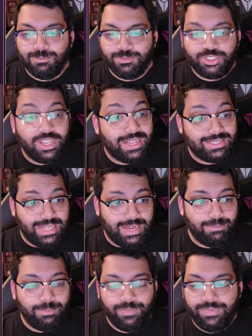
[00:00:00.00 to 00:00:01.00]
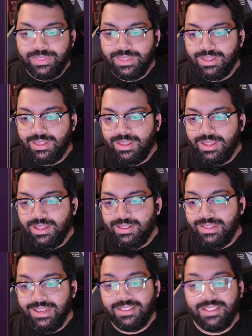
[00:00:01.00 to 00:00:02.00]
So that's that.
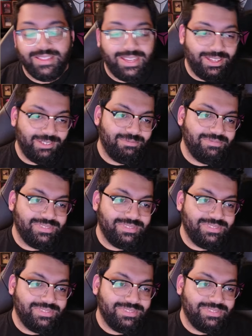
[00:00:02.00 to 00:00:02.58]
The other thing